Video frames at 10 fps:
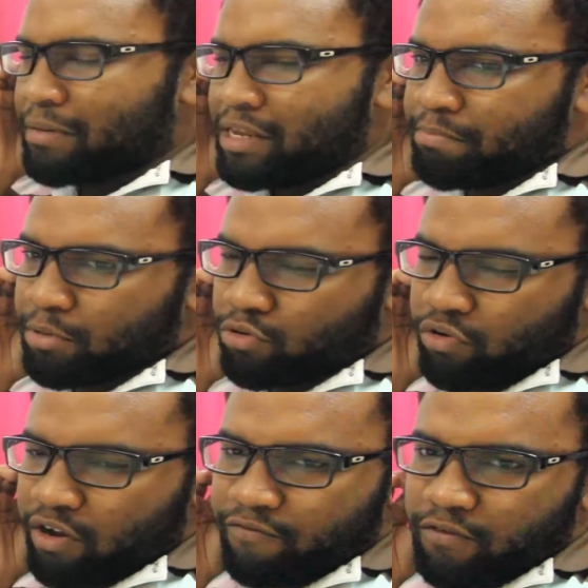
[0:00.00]
people
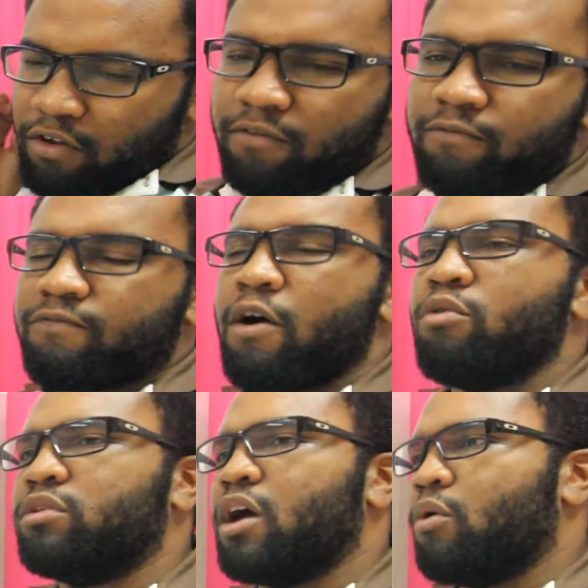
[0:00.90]
could have
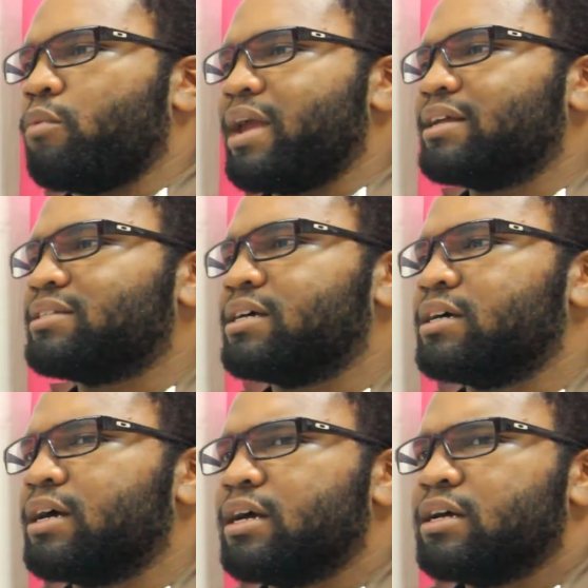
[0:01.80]
found a way to